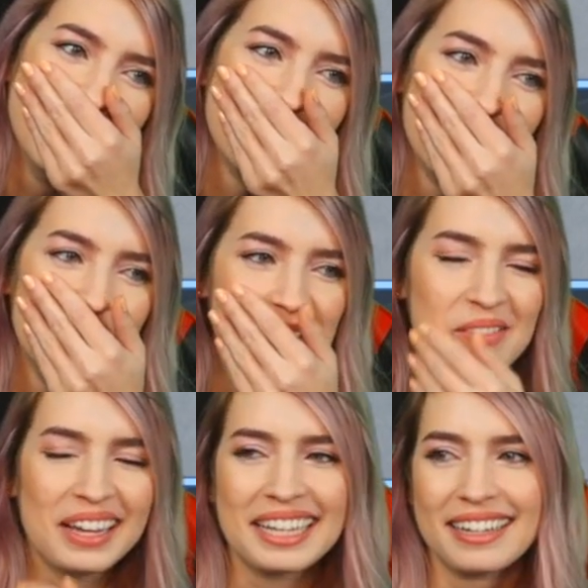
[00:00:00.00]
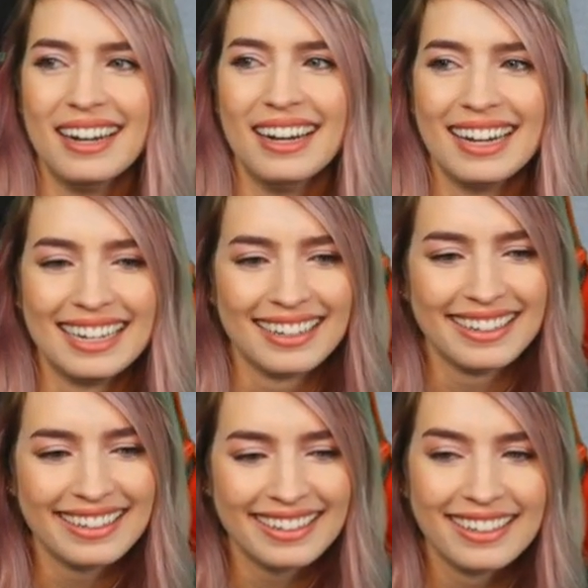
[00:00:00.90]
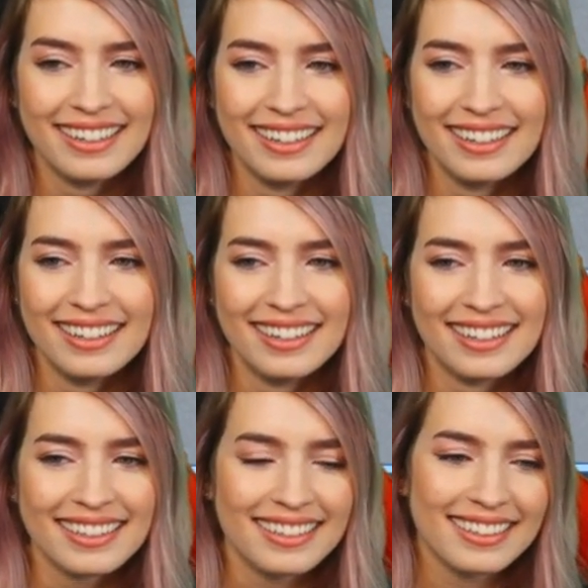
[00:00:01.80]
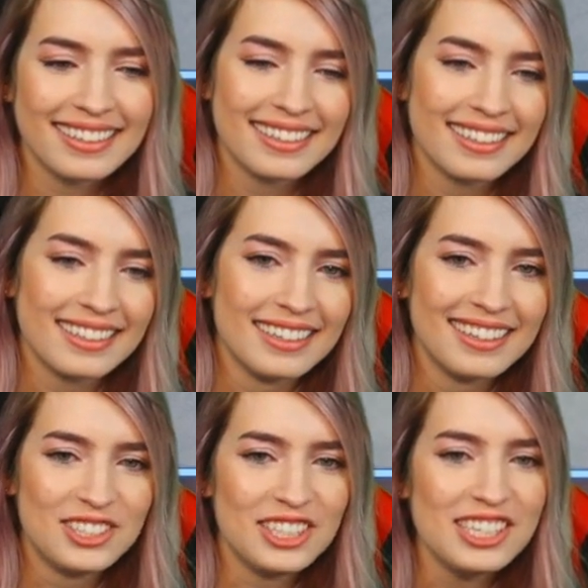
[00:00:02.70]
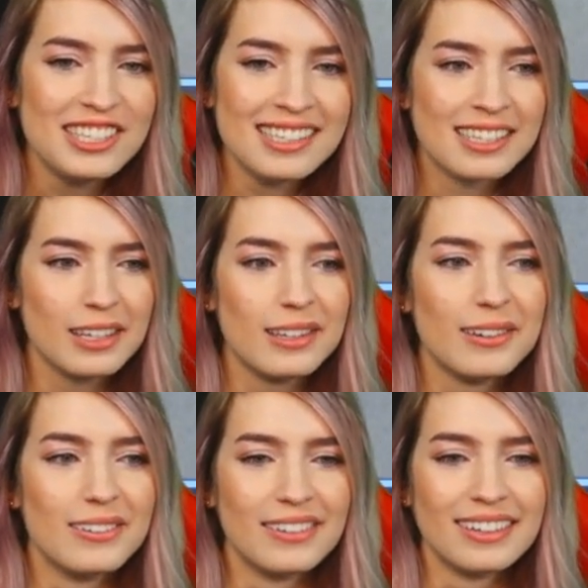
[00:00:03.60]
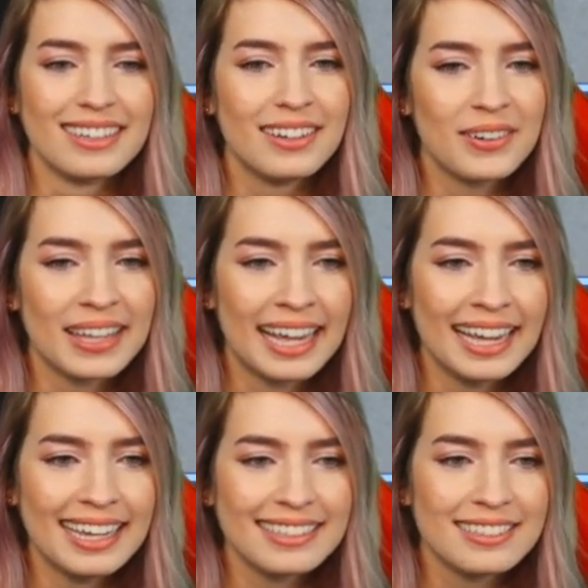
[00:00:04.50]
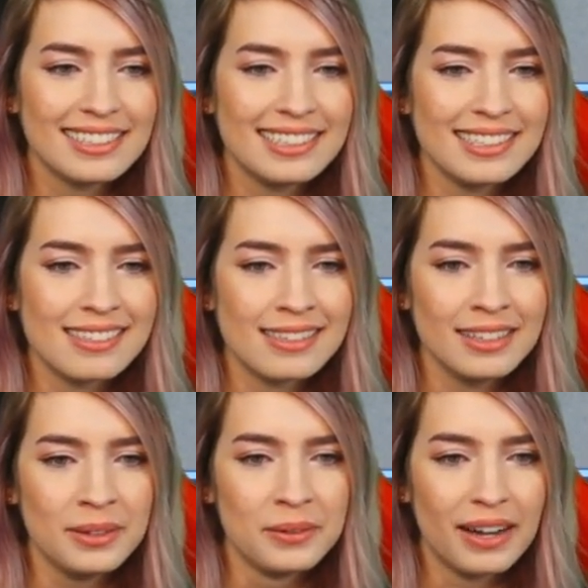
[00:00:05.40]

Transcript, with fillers: Oh my god. Yeah. No, GG's to you, okay? GG's to you.